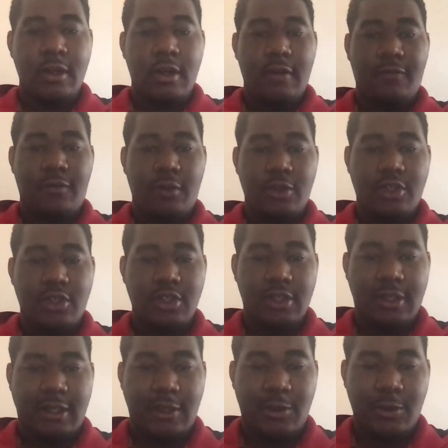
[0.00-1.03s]

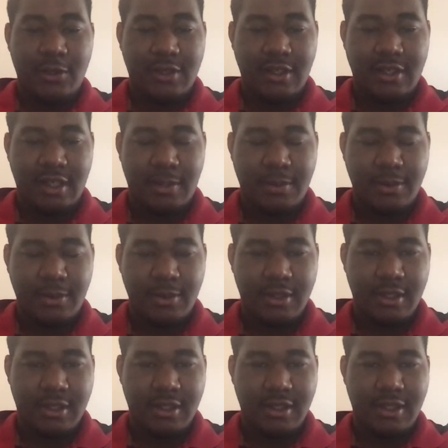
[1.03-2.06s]
Fortunately, all 6 episodes
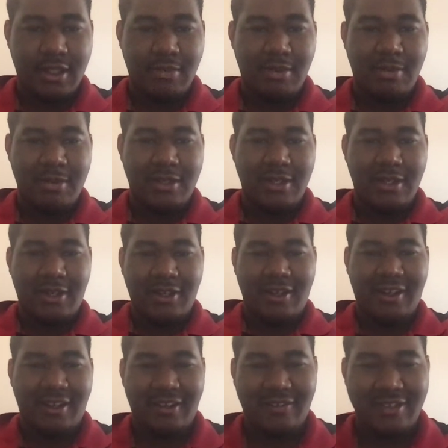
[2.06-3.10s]
exist in the BBC
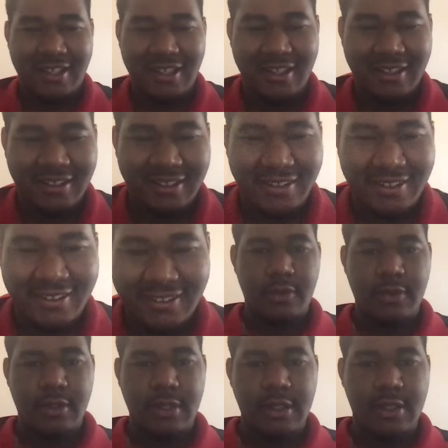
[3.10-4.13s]
archives. The
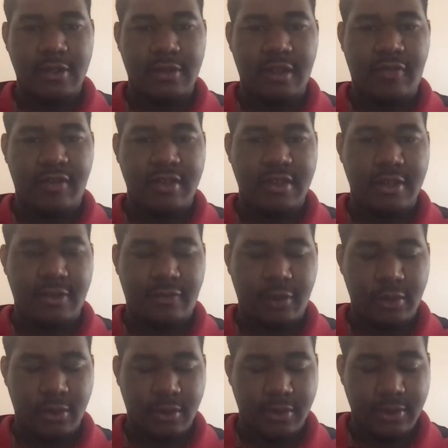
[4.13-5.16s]
Seeds of Death is as
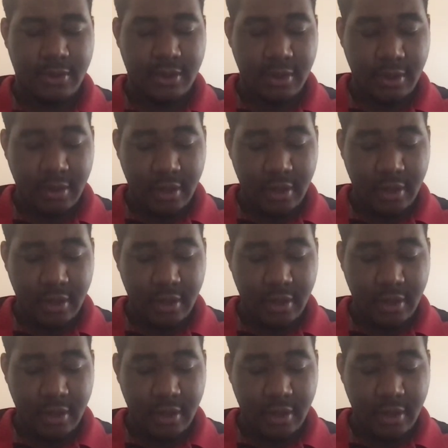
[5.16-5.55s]
follows.